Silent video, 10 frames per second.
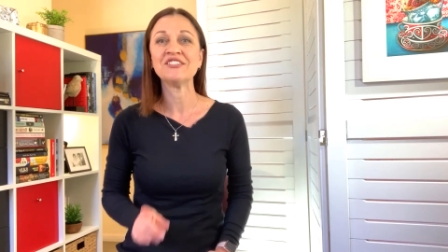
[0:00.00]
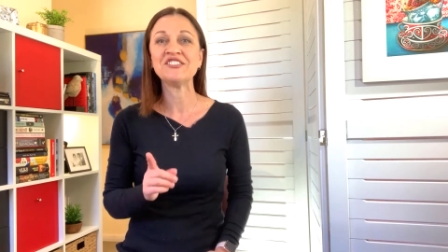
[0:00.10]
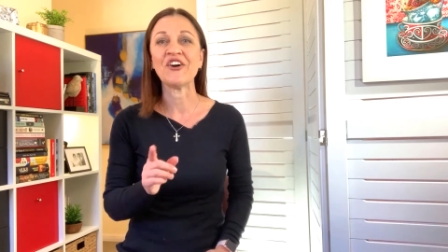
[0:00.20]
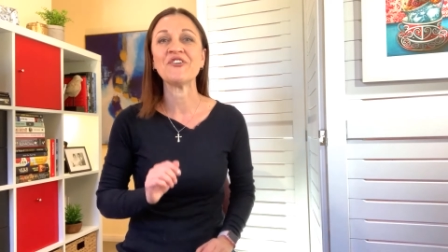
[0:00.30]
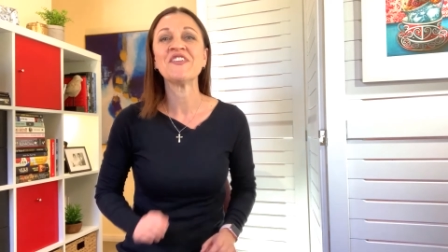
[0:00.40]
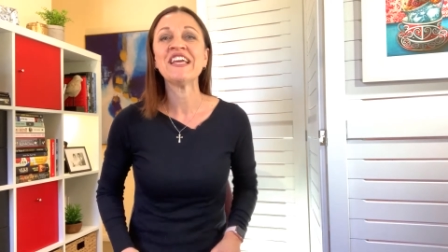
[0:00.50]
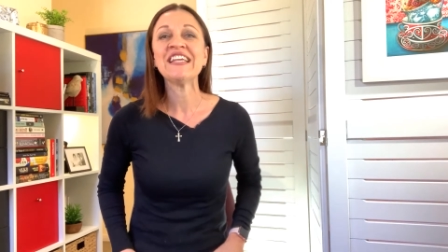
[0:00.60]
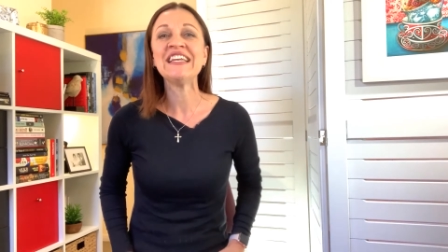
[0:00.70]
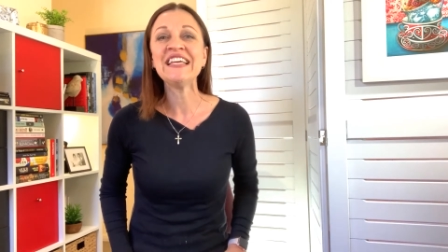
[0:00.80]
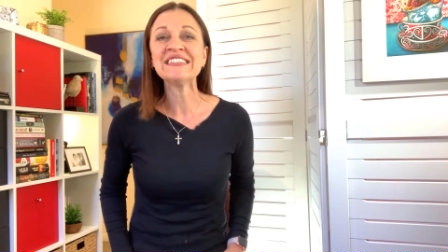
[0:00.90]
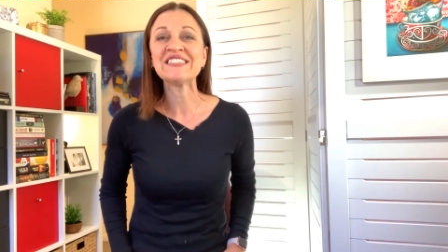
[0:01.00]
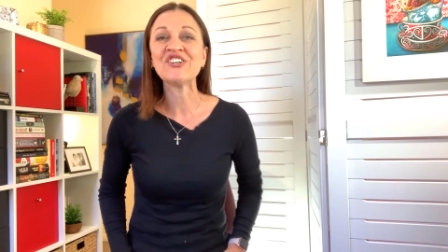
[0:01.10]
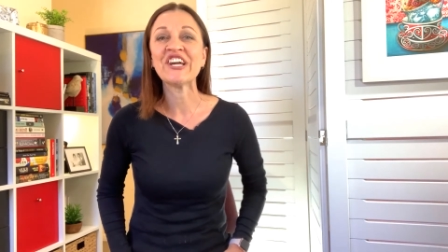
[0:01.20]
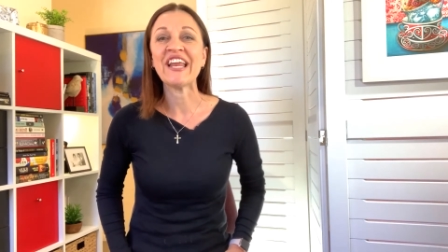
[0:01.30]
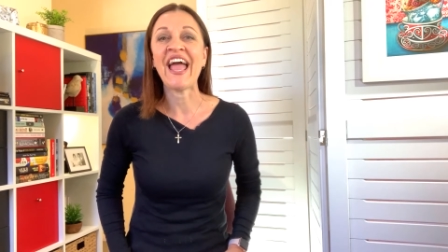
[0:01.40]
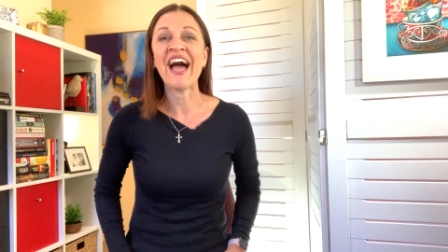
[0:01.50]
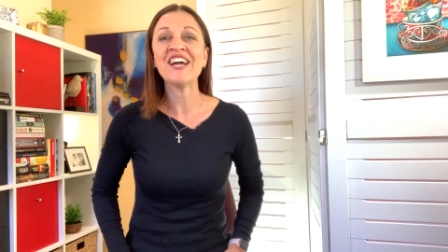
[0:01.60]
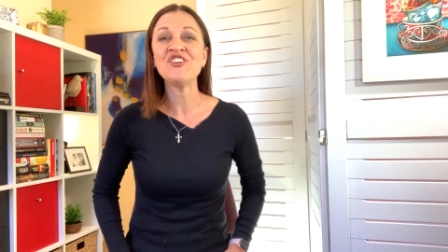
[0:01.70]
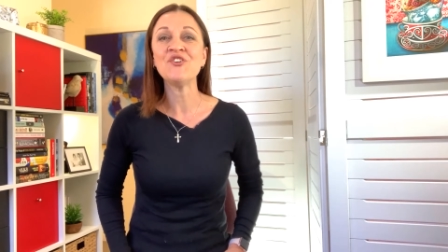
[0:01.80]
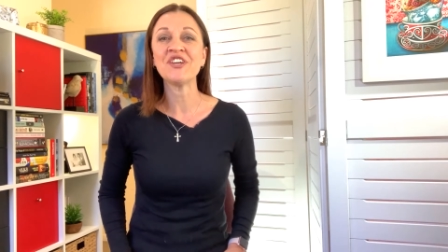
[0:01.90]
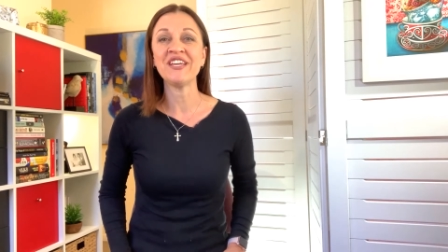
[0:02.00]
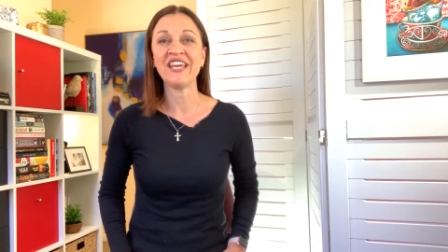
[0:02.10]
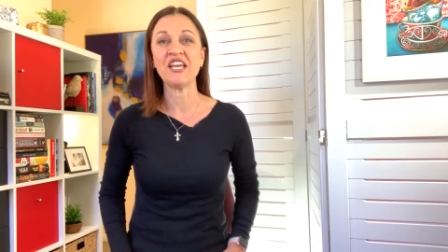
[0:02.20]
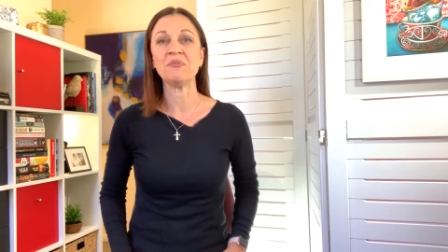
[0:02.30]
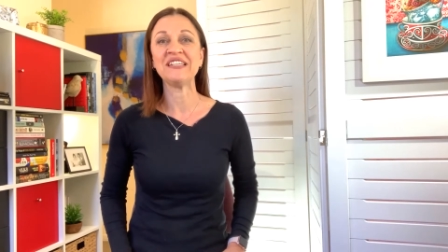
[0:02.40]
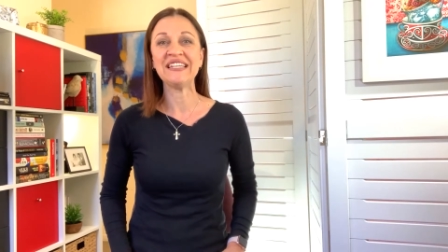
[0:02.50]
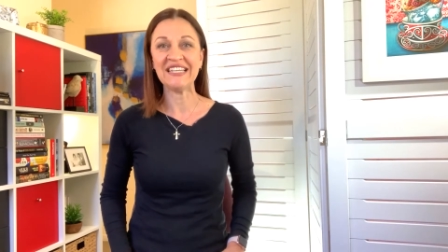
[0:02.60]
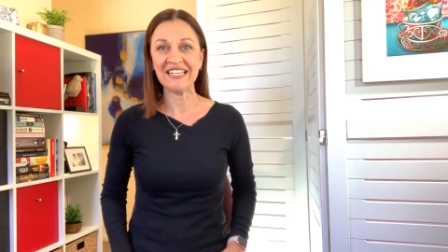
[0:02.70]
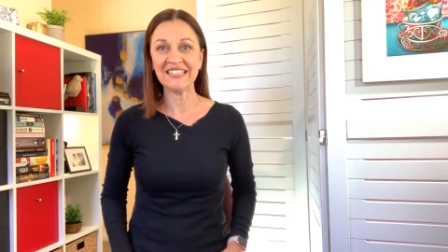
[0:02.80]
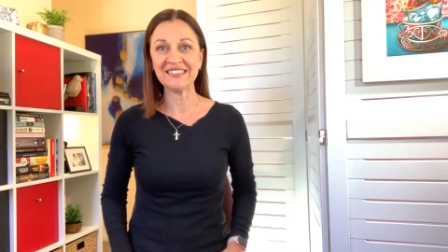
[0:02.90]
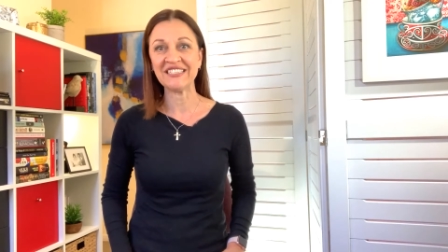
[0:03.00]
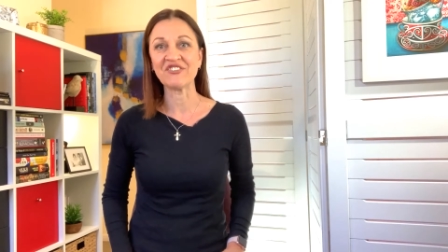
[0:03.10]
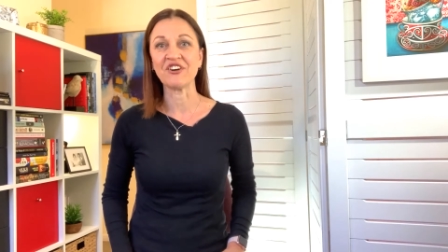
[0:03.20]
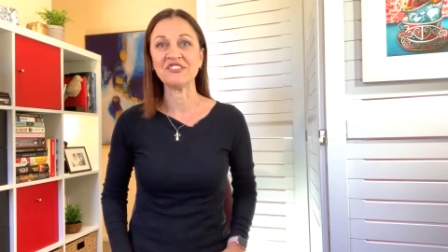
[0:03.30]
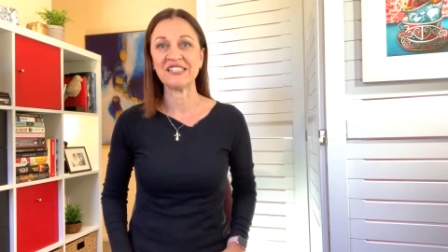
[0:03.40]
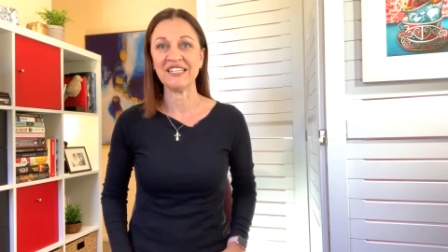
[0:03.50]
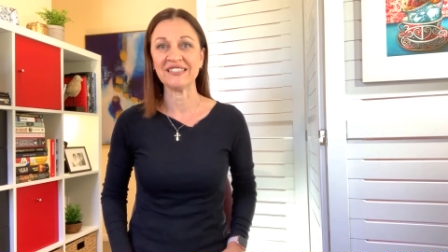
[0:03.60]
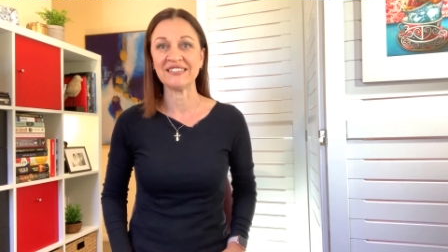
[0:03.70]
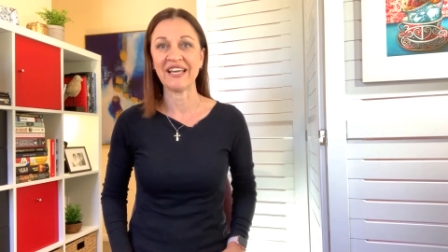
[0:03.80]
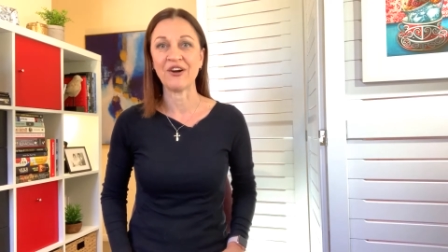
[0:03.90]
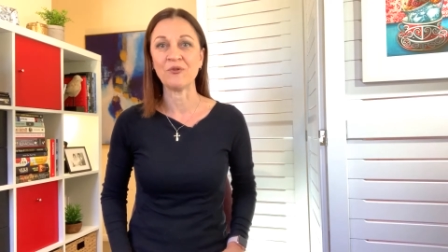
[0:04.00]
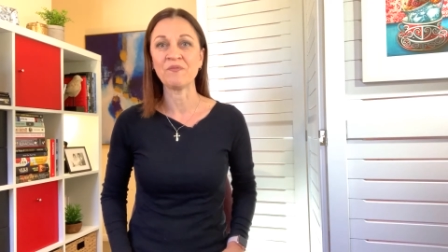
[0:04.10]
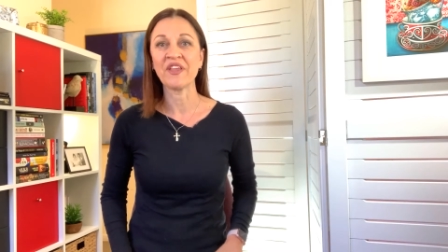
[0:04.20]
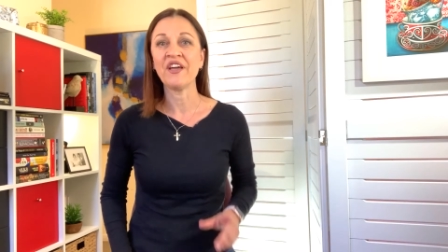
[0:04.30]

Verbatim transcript: So, let's look at how you can keep leading zeros in Excel.